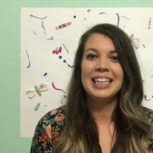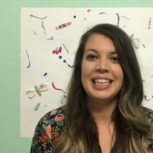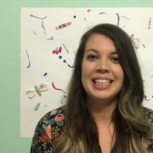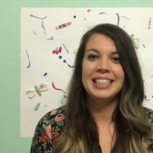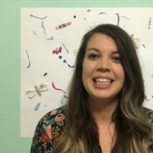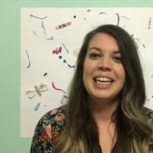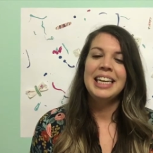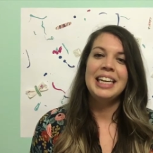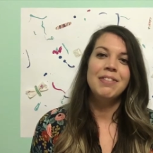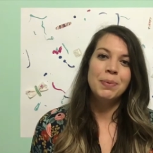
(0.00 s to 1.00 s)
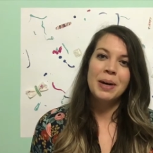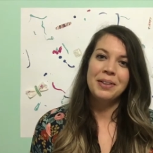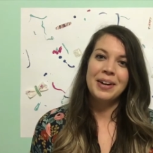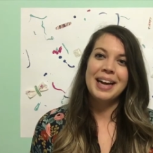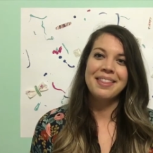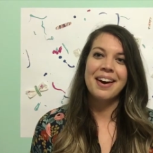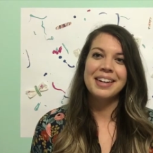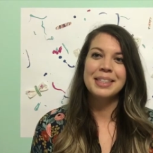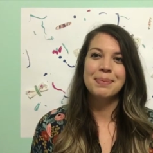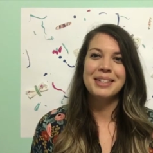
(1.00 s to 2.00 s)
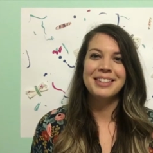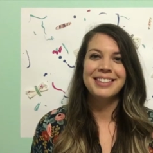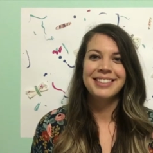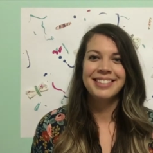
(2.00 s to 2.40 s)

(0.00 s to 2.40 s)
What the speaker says: kids even while they're at the hospital.